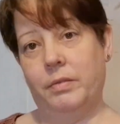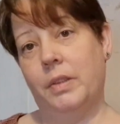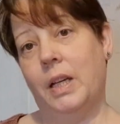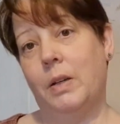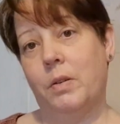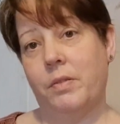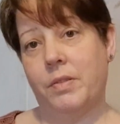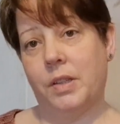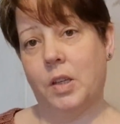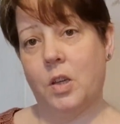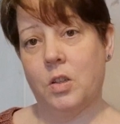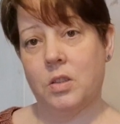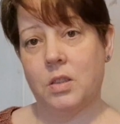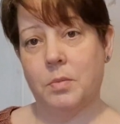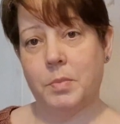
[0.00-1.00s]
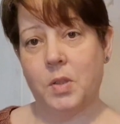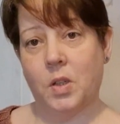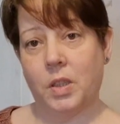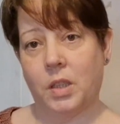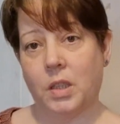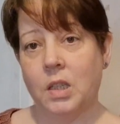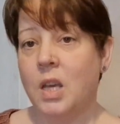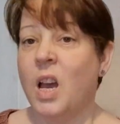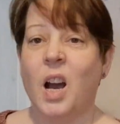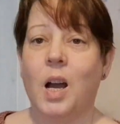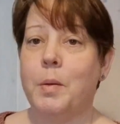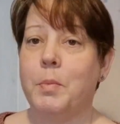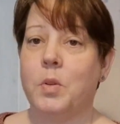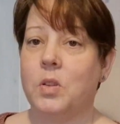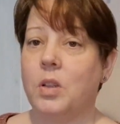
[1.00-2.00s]
how everything hurts and I'm dying.
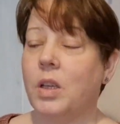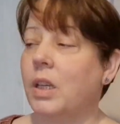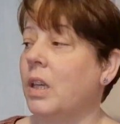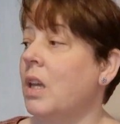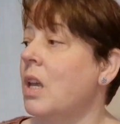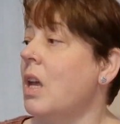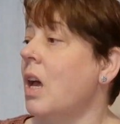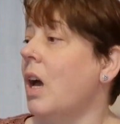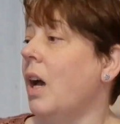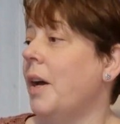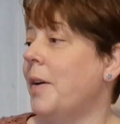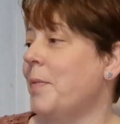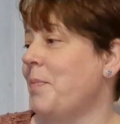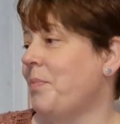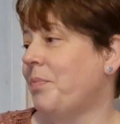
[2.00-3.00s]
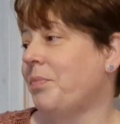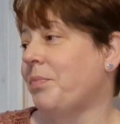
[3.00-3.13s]
I'm not dying.